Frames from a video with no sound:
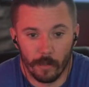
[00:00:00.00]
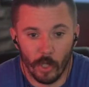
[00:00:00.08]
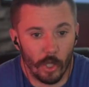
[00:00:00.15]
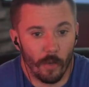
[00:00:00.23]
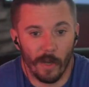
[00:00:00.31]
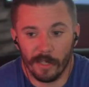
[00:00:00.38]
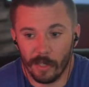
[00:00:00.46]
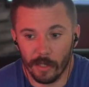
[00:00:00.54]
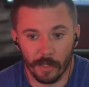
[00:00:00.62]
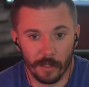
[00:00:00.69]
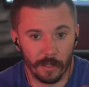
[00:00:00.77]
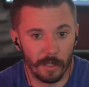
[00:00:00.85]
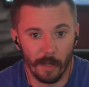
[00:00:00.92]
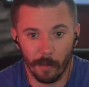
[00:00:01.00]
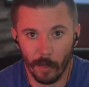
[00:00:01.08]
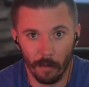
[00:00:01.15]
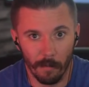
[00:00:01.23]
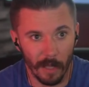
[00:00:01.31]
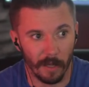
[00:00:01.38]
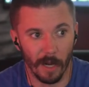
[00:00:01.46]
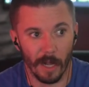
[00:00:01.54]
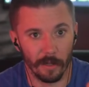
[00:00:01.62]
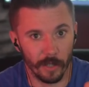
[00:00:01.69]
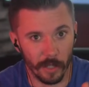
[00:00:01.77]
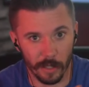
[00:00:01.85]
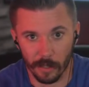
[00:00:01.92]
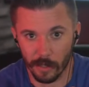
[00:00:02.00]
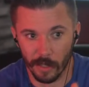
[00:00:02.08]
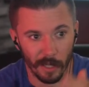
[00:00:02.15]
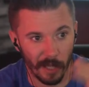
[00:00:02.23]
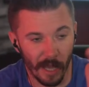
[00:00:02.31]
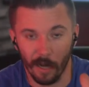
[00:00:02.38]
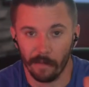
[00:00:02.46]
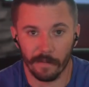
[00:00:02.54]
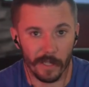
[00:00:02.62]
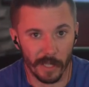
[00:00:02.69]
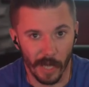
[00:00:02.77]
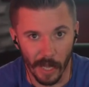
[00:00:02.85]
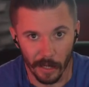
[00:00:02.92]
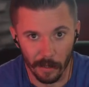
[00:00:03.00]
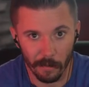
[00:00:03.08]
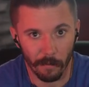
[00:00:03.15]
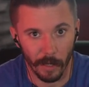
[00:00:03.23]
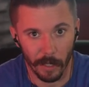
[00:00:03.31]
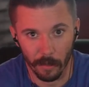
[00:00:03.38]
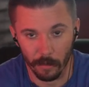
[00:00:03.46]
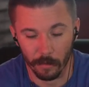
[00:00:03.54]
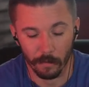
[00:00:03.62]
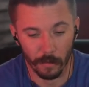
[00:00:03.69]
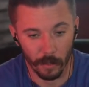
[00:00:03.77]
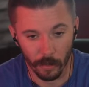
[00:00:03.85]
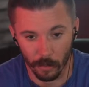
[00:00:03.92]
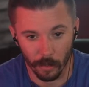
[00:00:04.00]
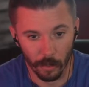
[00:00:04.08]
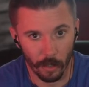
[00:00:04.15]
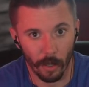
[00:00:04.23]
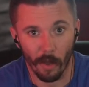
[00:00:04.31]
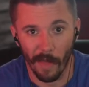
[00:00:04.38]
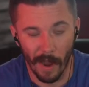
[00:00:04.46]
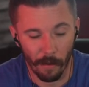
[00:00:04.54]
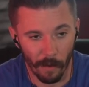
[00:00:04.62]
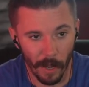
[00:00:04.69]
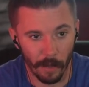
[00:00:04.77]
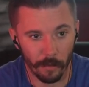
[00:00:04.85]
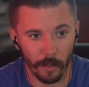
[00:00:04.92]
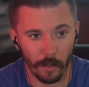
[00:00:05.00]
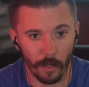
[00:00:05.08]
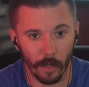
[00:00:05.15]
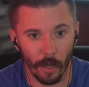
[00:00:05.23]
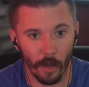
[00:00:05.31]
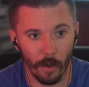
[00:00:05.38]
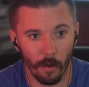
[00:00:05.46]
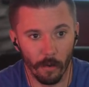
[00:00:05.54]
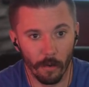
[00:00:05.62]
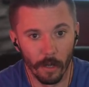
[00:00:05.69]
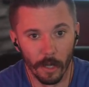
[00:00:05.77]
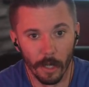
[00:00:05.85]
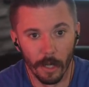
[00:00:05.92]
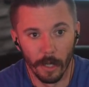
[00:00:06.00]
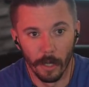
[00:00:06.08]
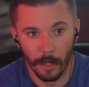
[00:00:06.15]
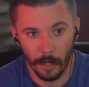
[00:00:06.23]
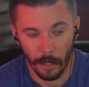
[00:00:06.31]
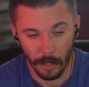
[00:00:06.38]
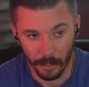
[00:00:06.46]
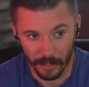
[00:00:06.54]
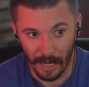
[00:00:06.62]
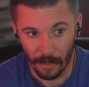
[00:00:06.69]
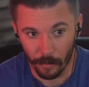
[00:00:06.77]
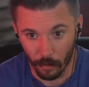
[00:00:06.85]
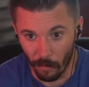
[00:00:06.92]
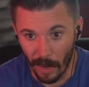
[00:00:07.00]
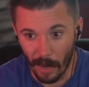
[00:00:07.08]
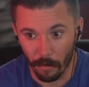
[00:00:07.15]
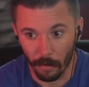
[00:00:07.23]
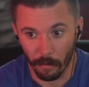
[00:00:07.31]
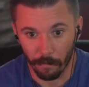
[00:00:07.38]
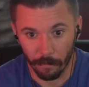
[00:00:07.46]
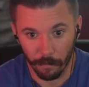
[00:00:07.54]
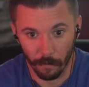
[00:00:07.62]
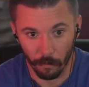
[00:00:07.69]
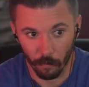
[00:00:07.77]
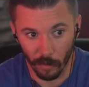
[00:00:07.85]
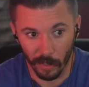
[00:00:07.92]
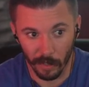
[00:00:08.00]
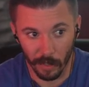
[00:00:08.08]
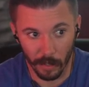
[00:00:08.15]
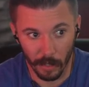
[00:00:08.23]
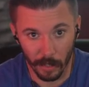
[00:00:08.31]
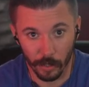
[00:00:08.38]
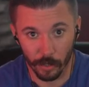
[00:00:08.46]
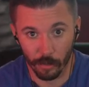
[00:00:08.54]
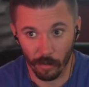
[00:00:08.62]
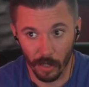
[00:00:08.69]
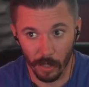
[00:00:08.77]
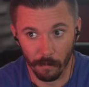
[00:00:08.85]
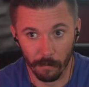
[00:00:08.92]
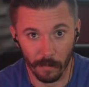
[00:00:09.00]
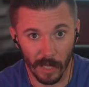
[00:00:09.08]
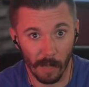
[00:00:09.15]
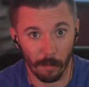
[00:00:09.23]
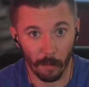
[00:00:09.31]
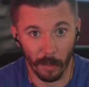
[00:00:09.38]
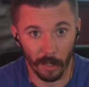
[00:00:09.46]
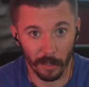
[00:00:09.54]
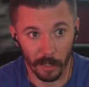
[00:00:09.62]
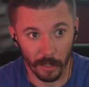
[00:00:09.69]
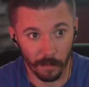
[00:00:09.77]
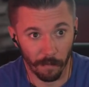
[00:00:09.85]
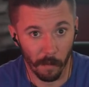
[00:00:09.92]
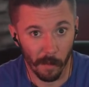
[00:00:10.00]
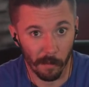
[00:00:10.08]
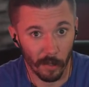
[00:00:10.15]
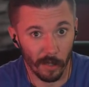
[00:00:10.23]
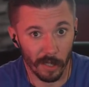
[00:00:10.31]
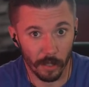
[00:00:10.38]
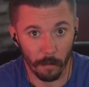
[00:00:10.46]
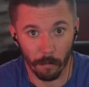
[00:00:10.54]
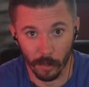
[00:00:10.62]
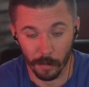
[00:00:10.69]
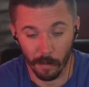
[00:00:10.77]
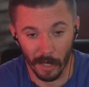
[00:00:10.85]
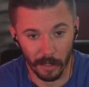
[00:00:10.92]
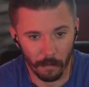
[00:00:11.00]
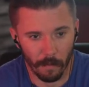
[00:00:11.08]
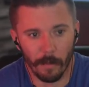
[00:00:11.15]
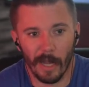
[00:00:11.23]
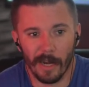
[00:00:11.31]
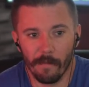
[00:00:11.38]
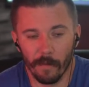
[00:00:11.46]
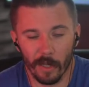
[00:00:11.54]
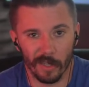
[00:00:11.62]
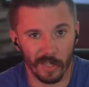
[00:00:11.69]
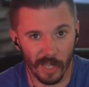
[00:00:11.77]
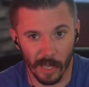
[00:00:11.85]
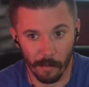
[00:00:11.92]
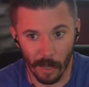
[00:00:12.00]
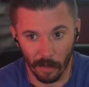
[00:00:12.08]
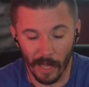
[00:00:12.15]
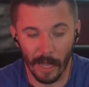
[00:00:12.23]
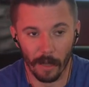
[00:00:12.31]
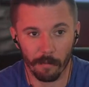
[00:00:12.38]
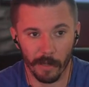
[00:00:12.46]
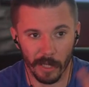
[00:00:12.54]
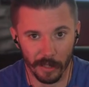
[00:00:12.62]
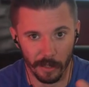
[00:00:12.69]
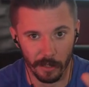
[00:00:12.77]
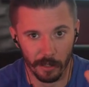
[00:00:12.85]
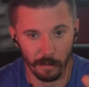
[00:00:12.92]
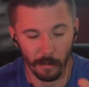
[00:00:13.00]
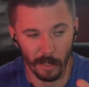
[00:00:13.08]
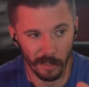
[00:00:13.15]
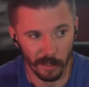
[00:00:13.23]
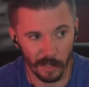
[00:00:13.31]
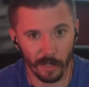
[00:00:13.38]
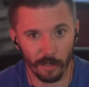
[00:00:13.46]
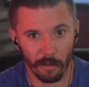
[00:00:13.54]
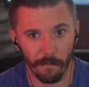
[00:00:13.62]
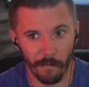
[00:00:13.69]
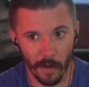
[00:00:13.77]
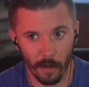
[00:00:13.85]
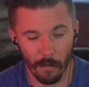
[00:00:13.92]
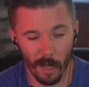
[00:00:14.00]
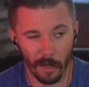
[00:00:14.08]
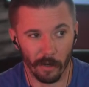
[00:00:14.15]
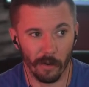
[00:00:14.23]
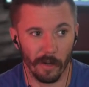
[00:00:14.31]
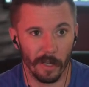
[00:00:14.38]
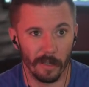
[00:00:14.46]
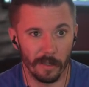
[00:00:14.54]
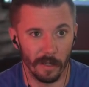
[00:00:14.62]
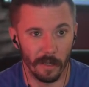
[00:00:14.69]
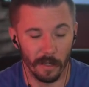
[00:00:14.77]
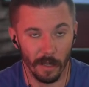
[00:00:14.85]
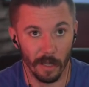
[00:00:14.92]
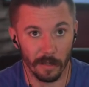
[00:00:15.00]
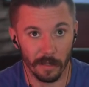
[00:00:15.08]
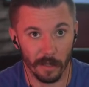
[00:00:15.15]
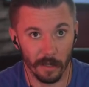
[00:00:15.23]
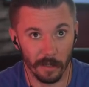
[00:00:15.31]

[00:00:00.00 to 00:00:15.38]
the U.S.'s typical methodology is cut the head off the snake, right? You go that route. You could go down the route of really extreme capabilities from a munition perspective. I'm not even going to say them out loud because it's essentially fear mongering. It's